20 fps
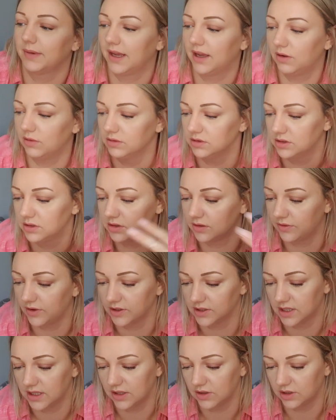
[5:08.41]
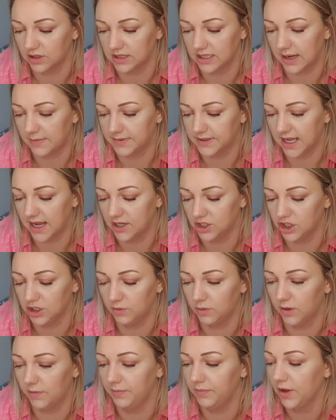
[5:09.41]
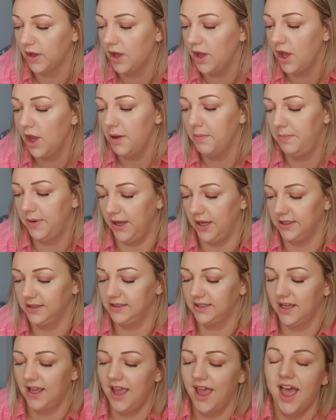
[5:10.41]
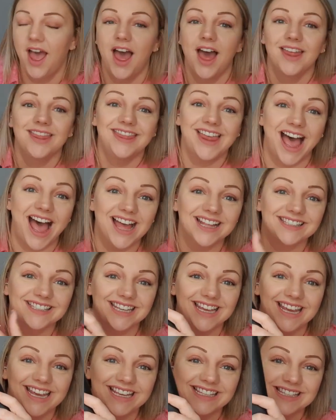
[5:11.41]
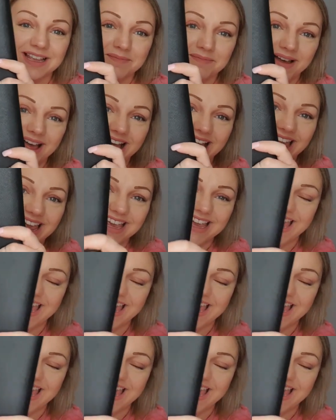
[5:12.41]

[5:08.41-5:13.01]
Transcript: out and stuff onto the other tabs that I actually want. But that is my